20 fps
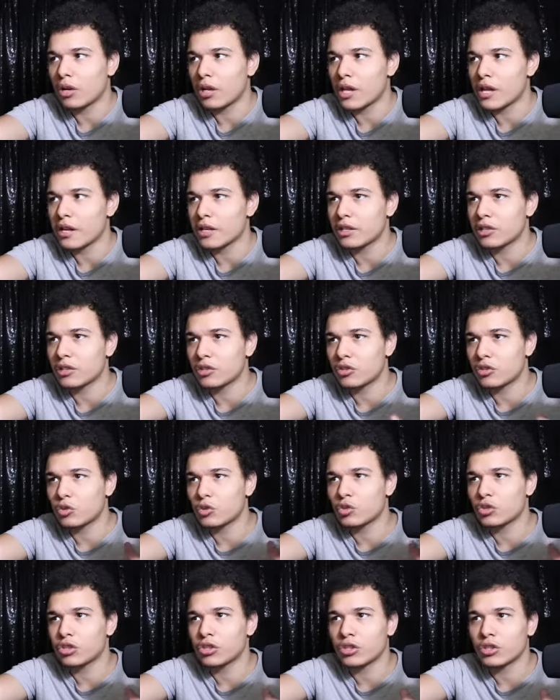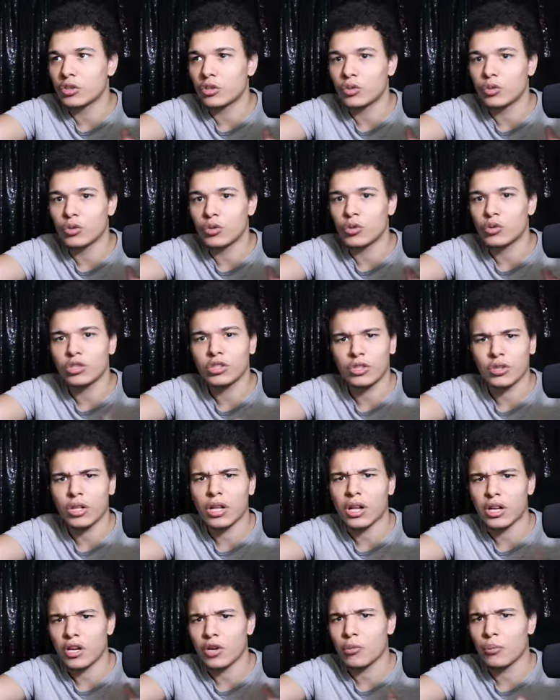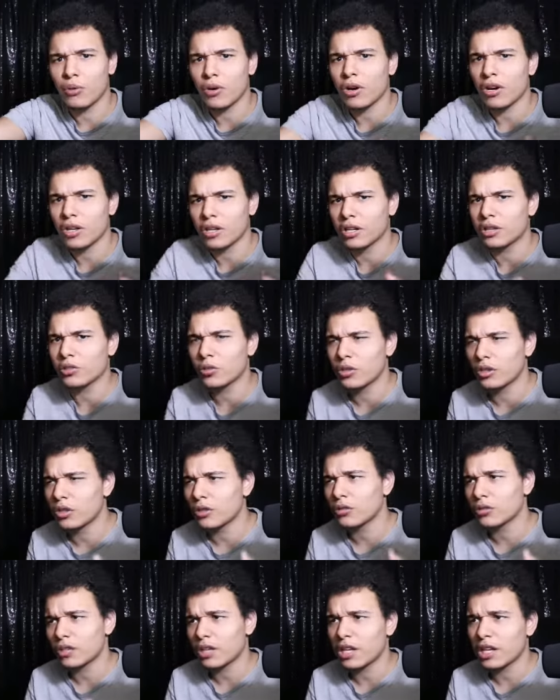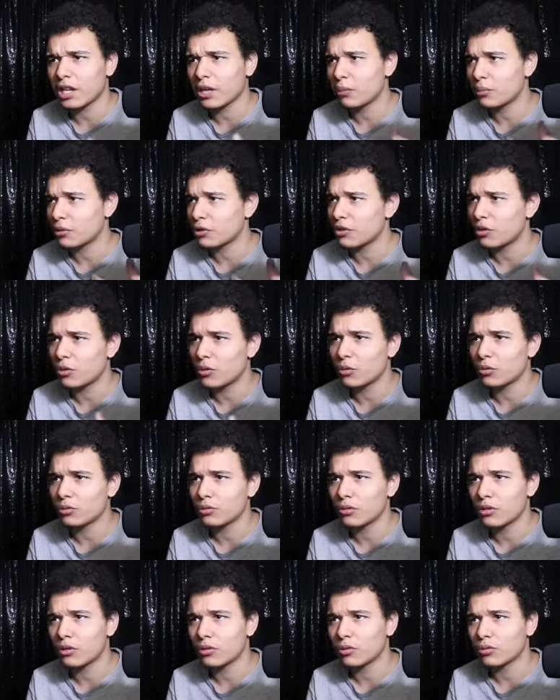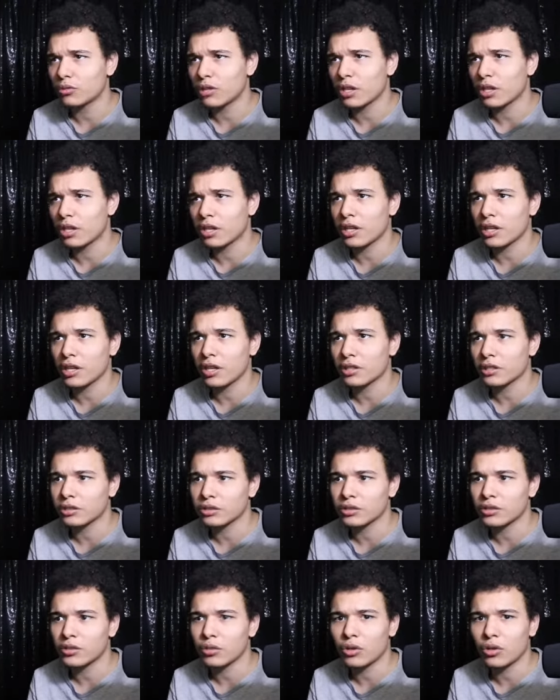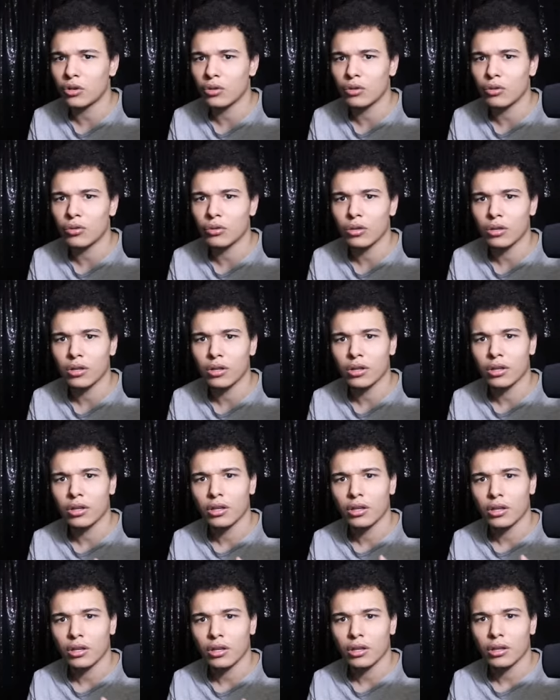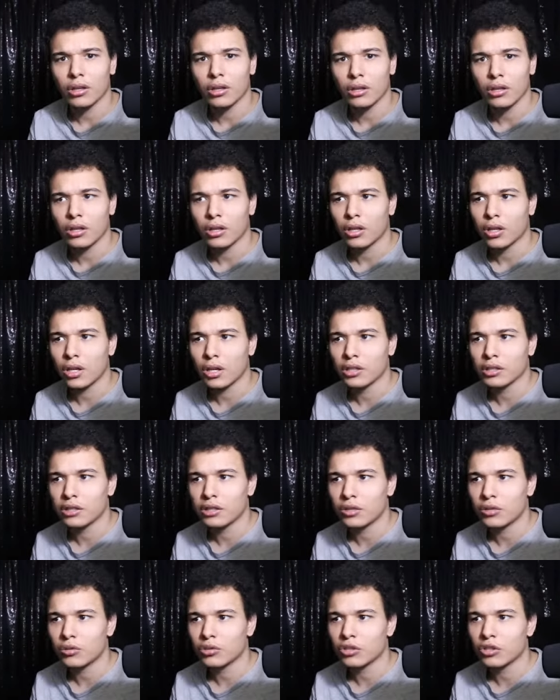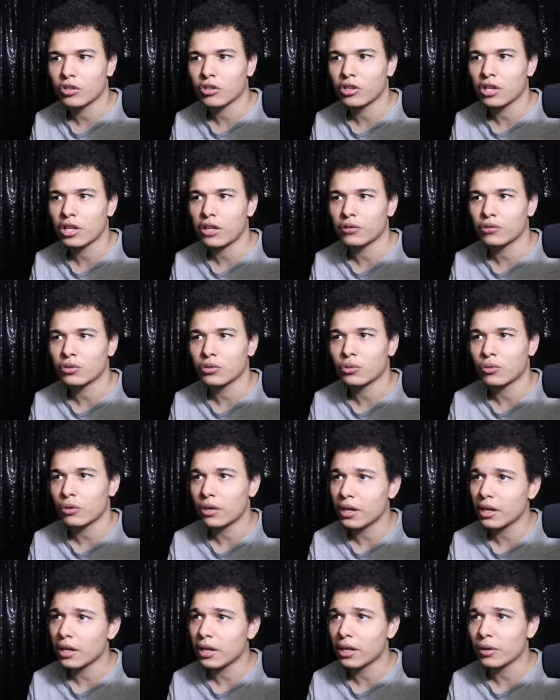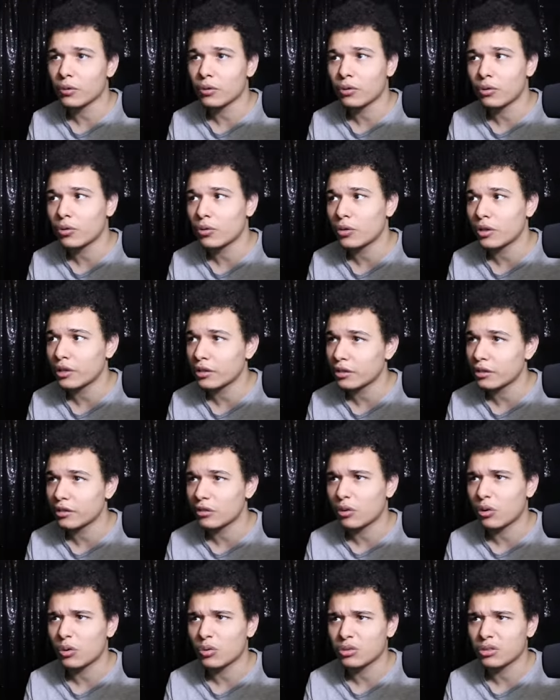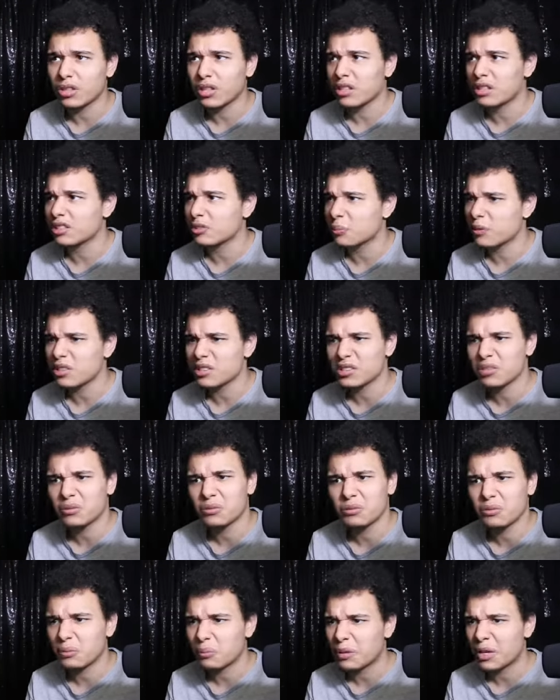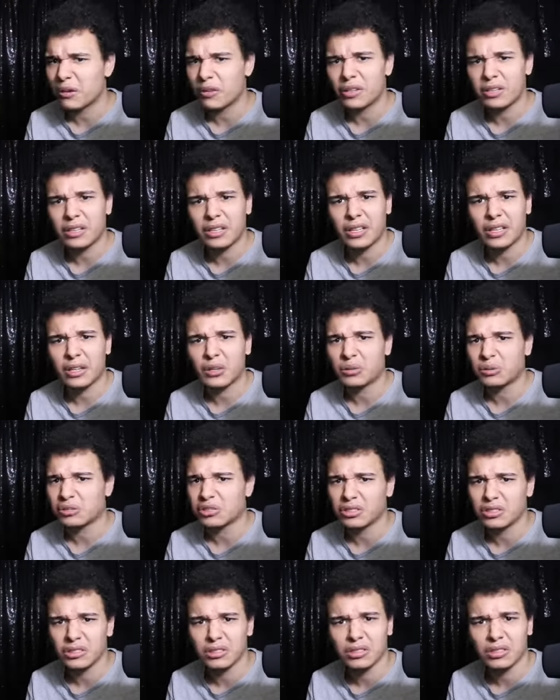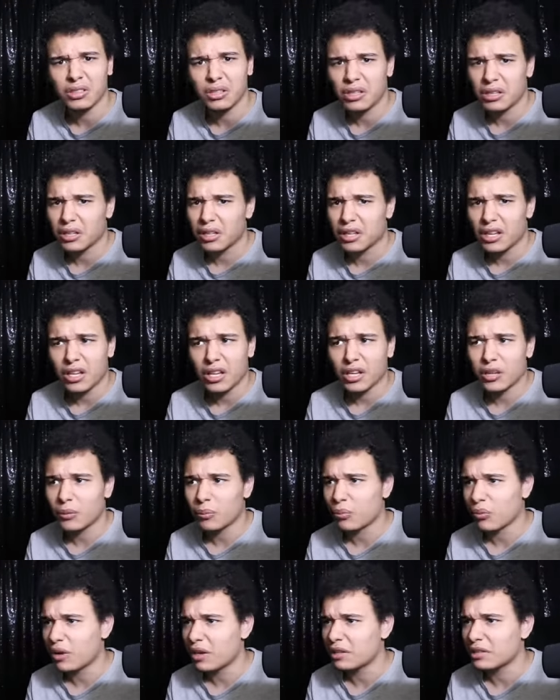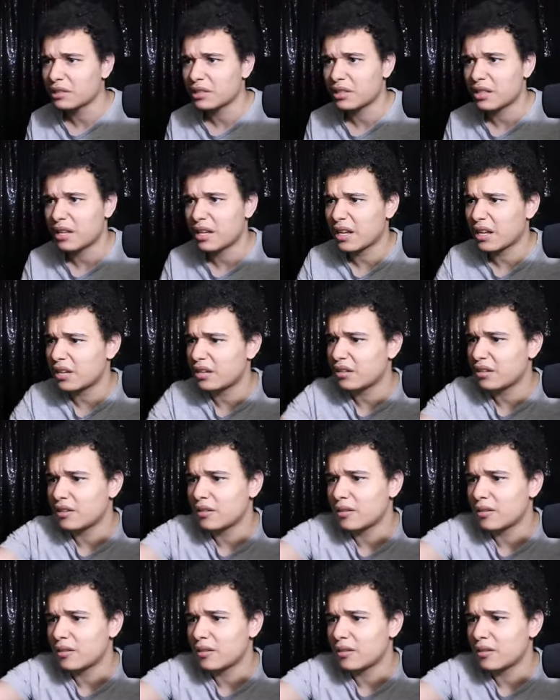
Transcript: Like, you still you still out here partying doing your thing, but don't don't think it can still go it can still turn left to right, like real quick into the whole thing, especially from everything else, just embracing that.